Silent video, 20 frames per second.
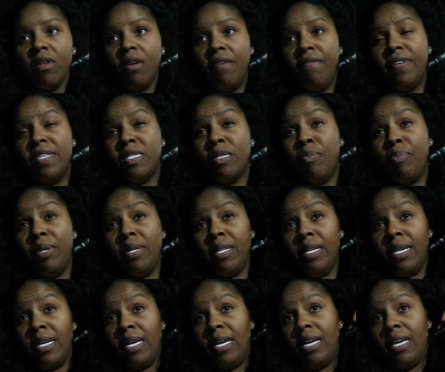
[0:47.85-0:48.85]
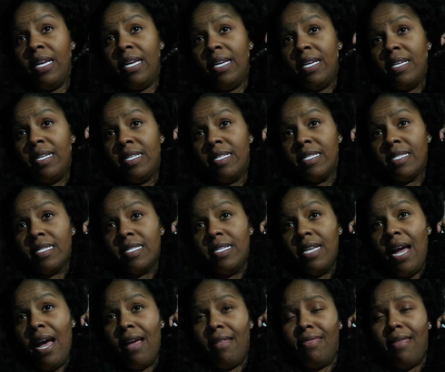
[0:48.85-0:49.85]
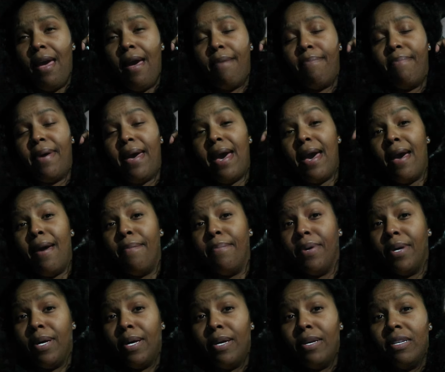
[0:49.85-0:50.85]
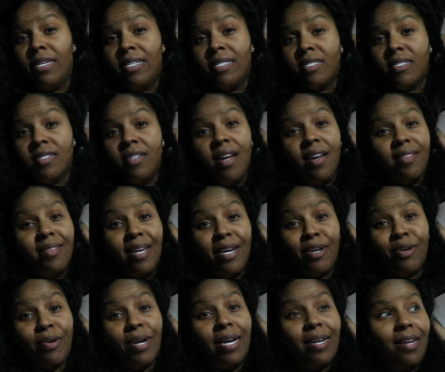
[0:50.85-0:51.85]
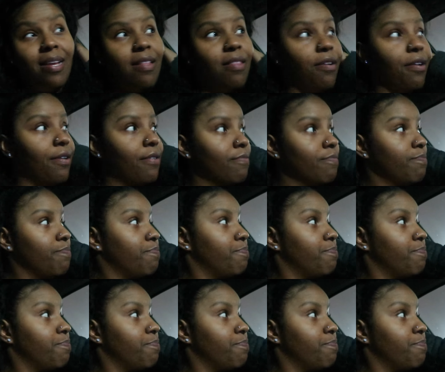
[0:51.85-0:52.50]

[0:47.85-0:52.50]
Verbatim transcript: Visibility is not that bad, but it's not that great either.